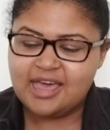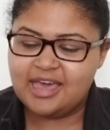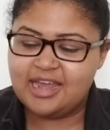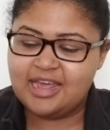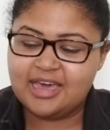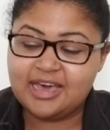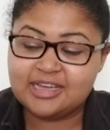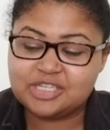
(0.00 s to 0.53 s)
And
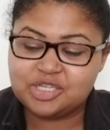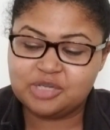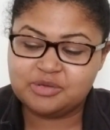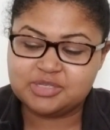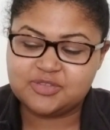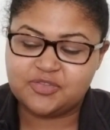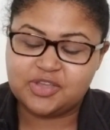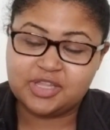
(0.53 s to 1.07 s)
I actually
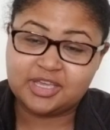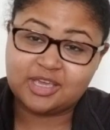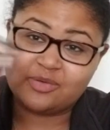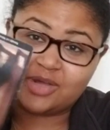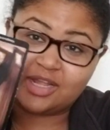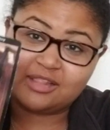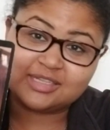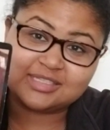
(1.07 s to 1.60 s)
was feeling it
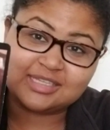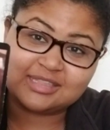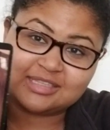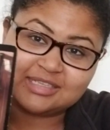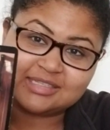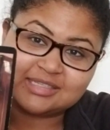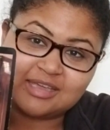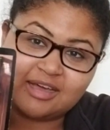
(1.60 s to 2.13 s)
when I looked at
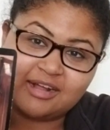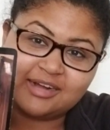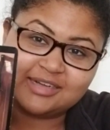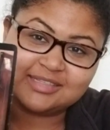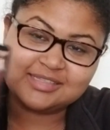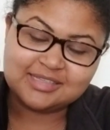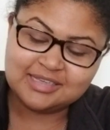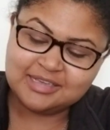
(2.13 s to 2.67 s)
these
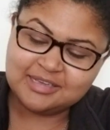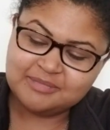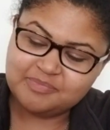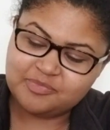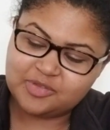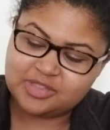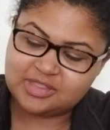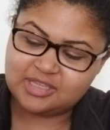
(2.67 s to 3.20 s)
cards
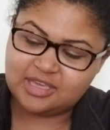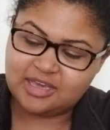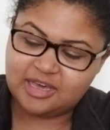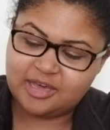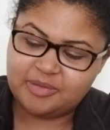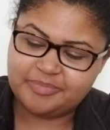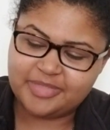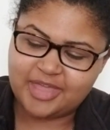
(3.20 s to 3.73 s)
with the
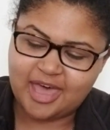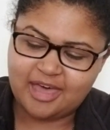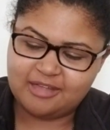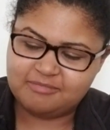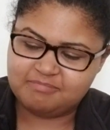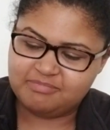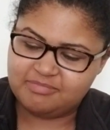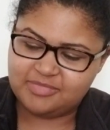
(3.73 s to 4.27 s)
um
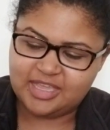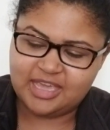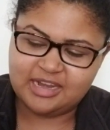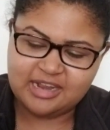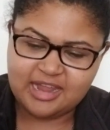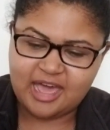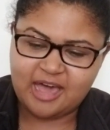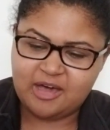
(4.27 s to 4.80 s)
that in
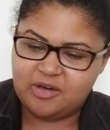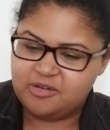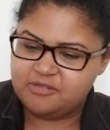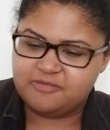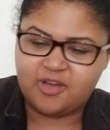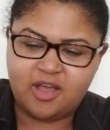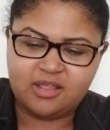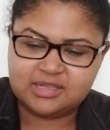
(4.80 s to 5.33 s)
and out
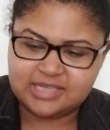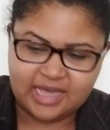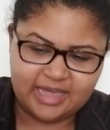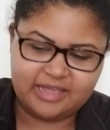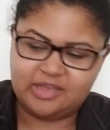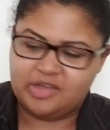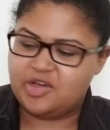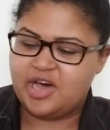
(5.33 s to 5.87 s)

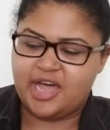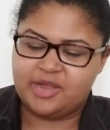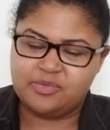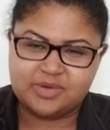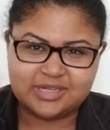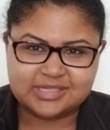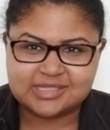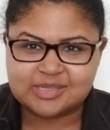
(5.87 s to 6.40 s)
volatile high
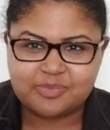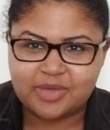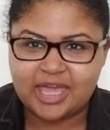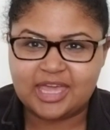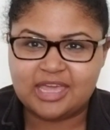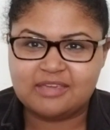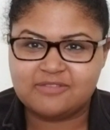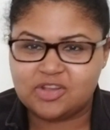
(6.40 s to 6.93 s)
risk
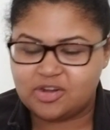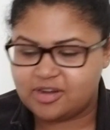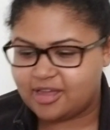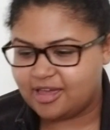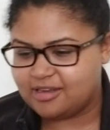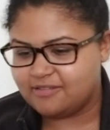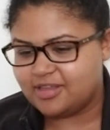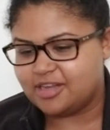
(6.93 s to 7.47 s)
behavior
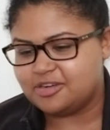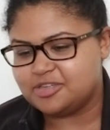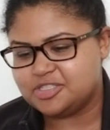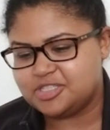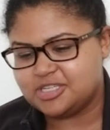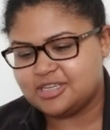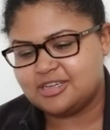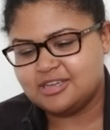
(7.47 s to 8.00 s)
kind of
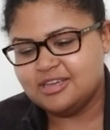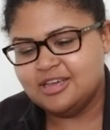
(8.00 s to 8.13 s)
energy